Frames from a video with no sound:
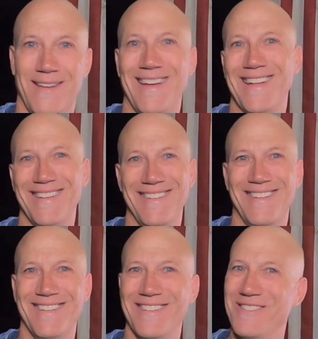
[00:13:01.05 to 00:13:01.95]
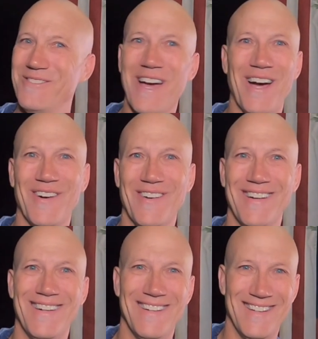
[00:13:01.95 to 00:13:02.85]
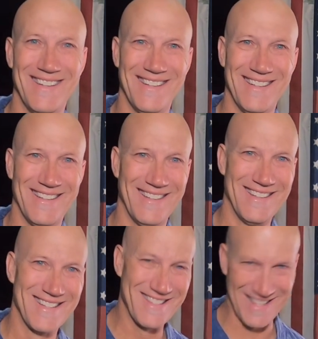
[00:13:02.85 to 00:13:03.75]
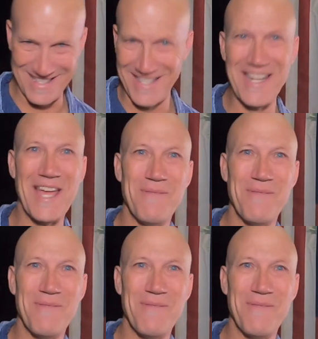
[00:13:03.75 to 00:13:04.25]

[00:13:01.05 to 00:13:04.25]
and you know, seize the day,